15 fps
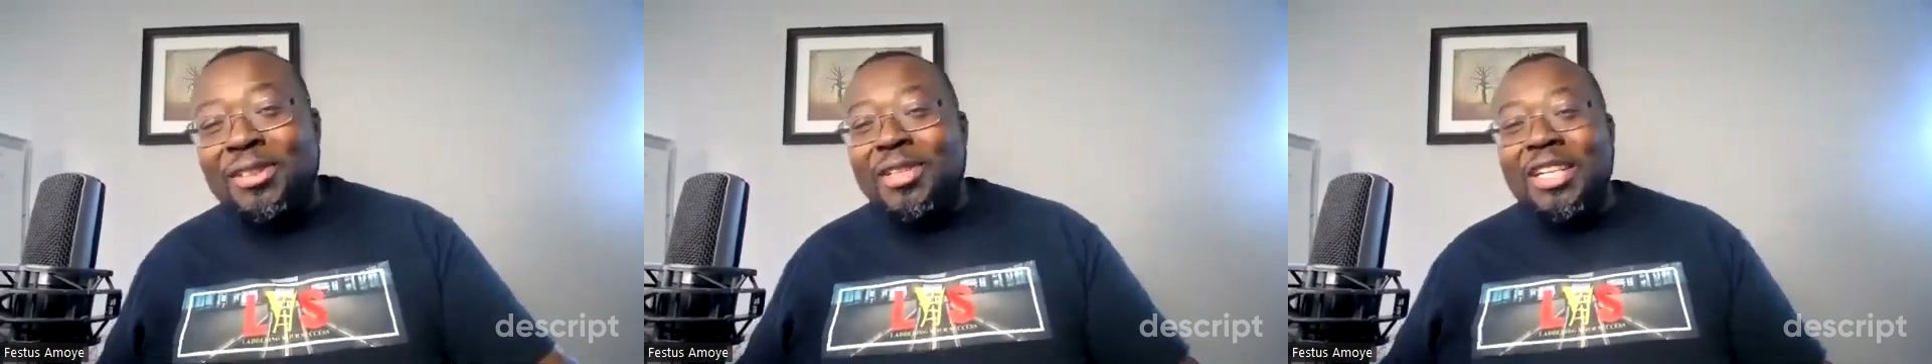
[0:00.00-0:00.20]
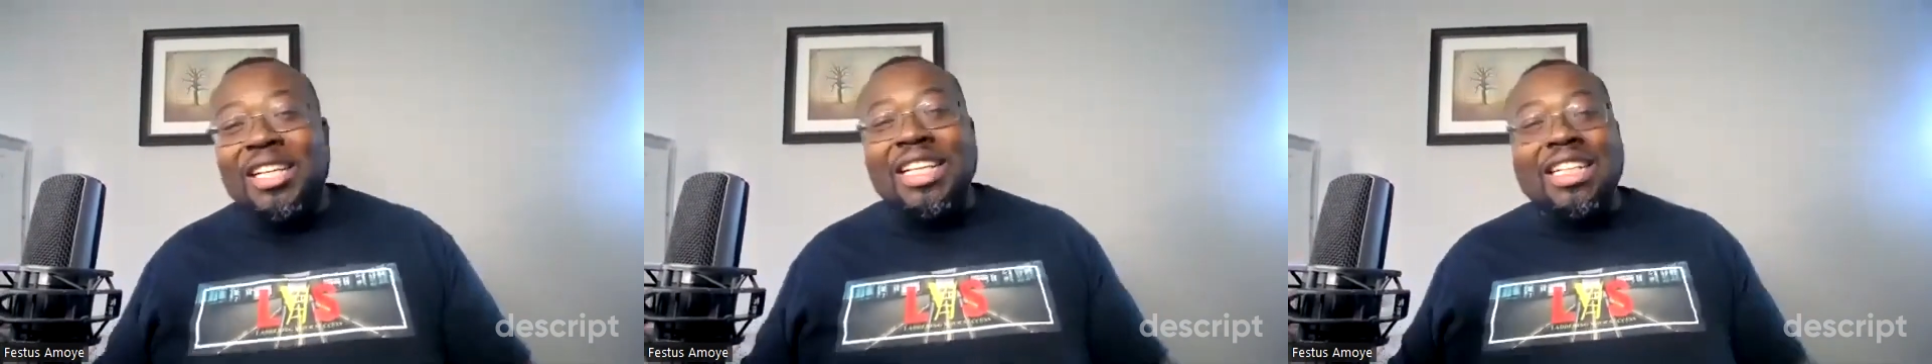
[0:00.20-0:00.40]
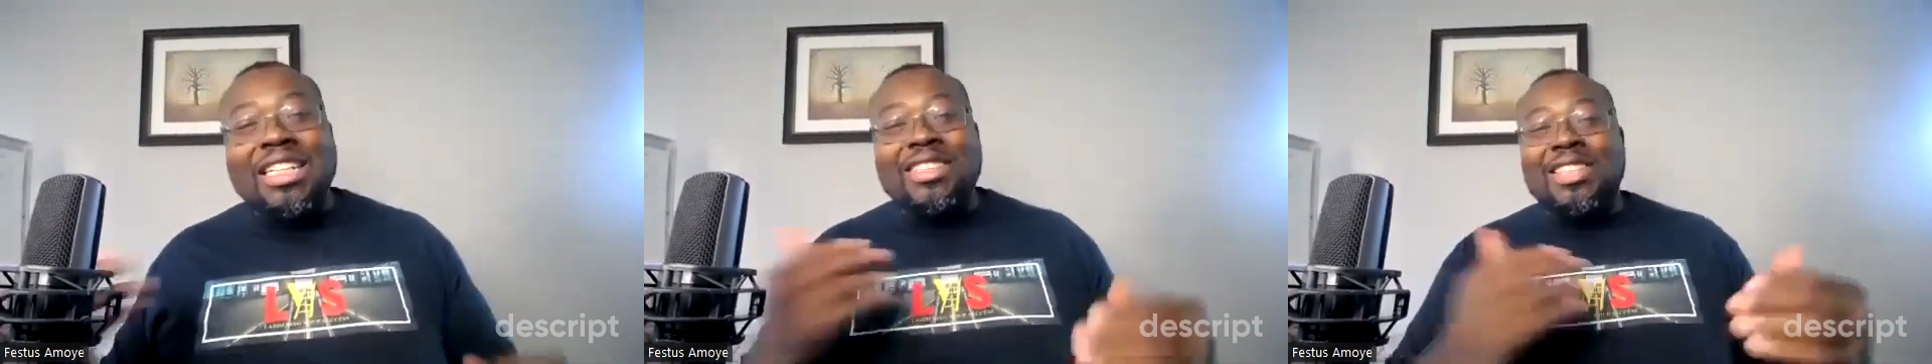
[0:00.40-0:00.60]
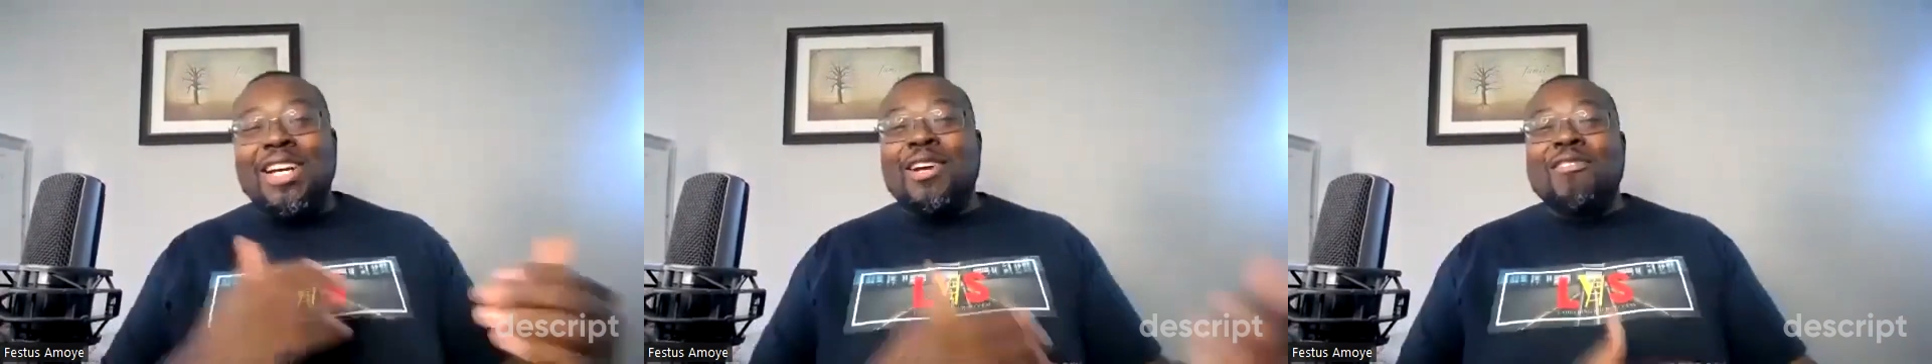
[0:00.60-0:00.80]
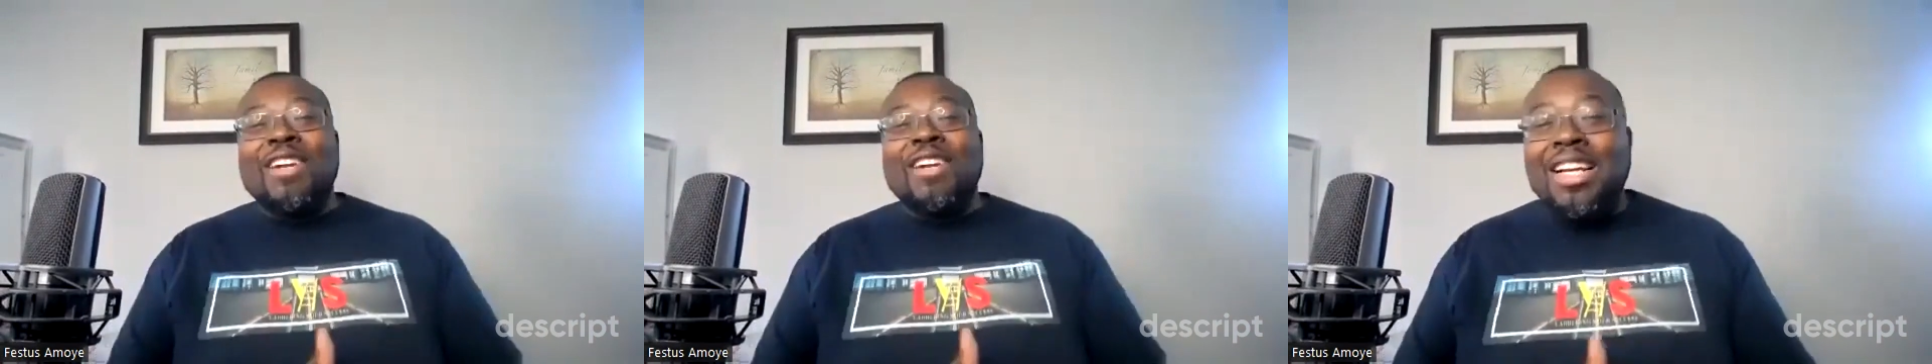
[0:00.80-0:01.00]
You know, you get hit
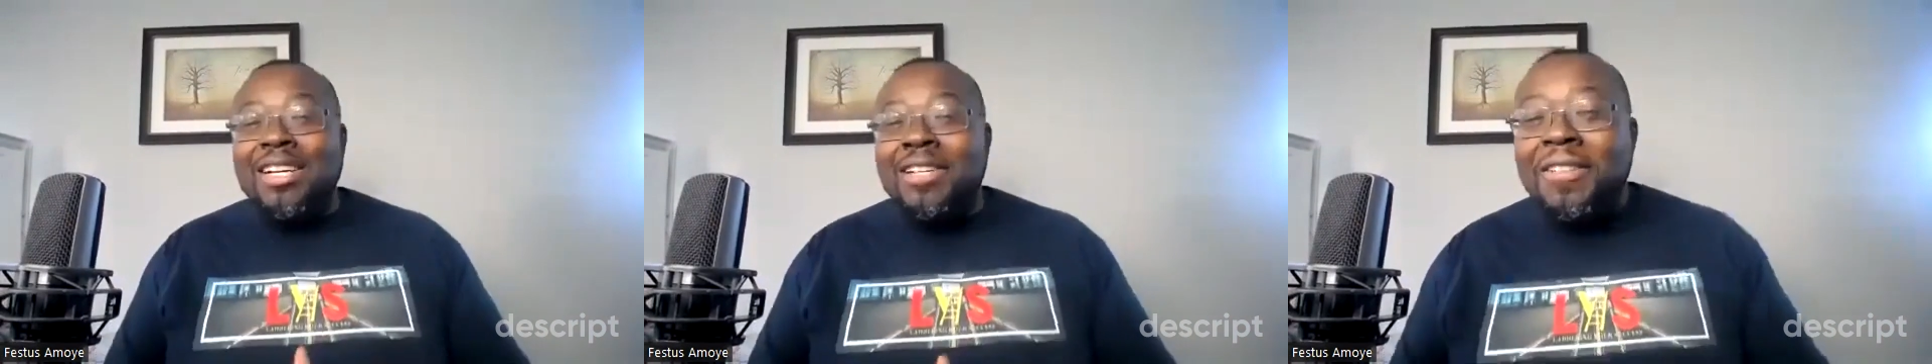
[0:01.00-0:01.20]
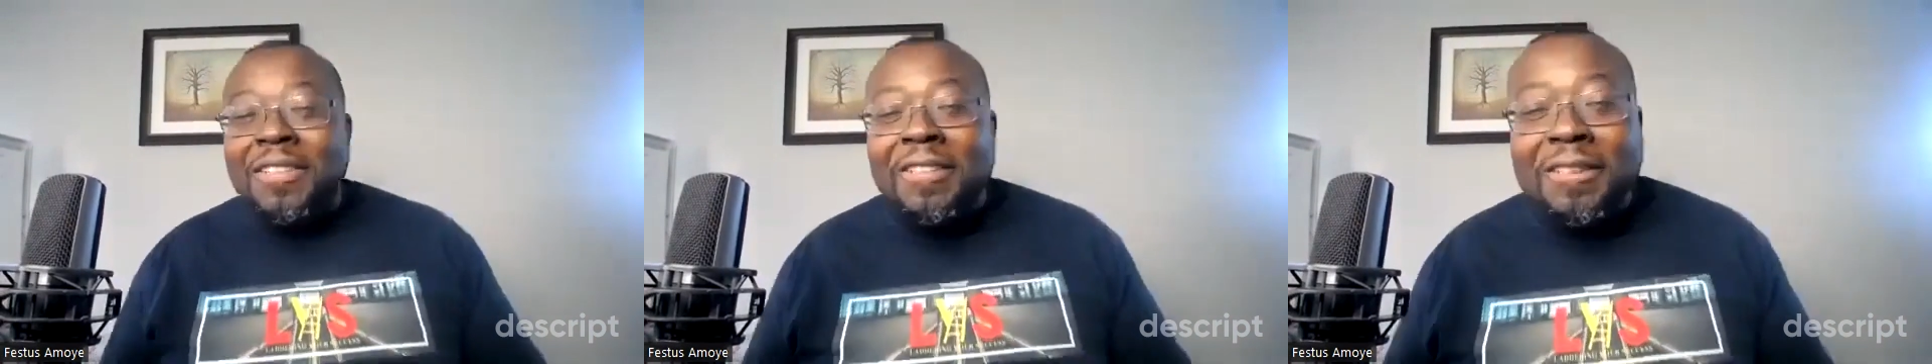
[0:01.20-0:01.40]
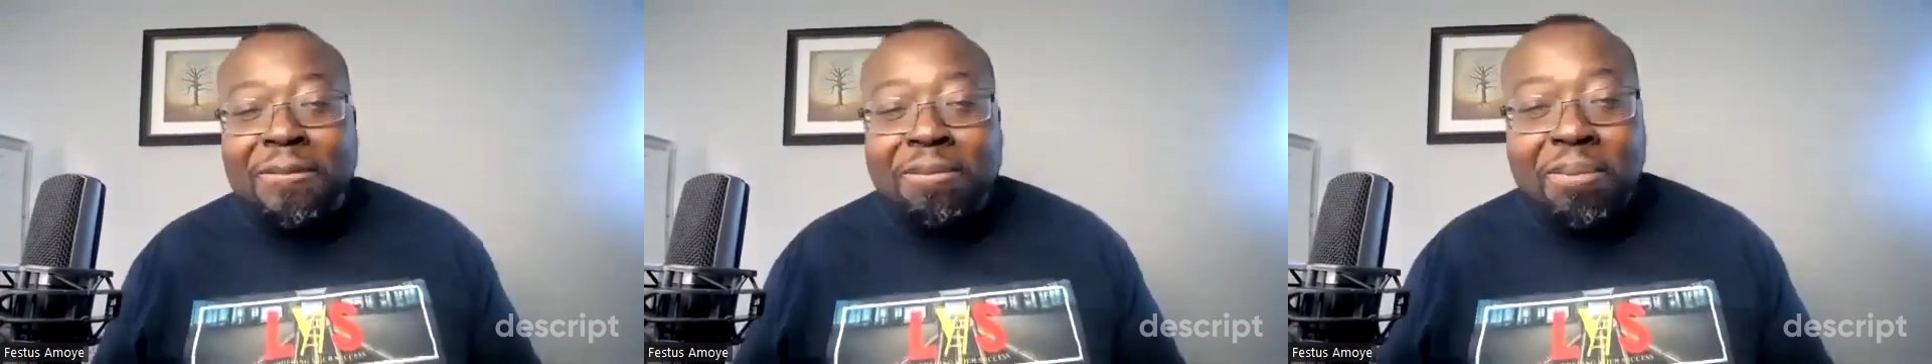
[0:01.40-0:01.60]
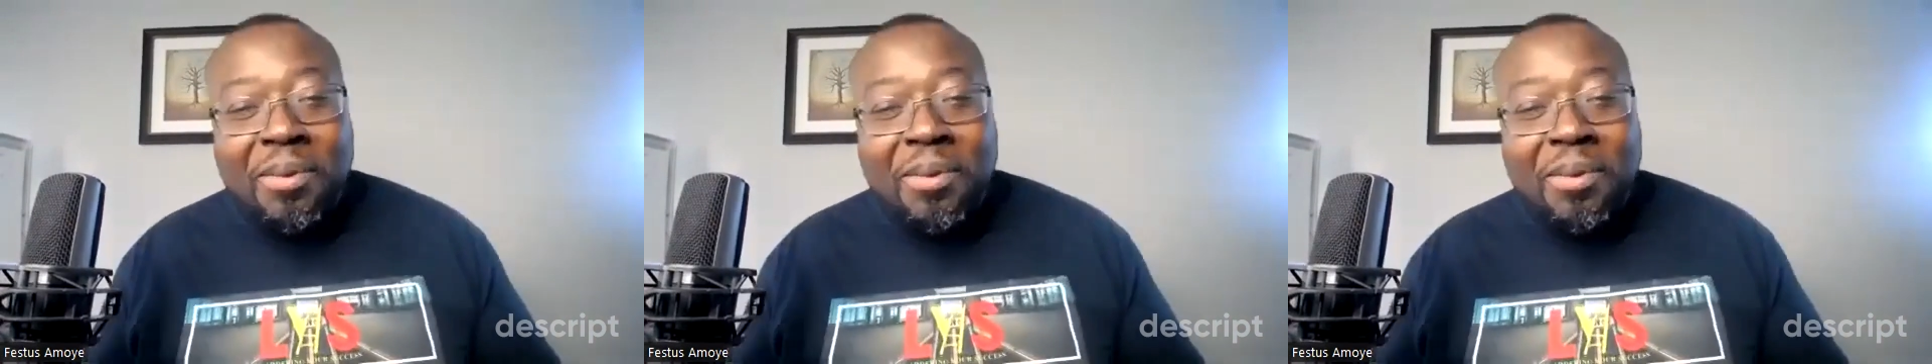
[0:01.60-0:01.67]
the taqueria,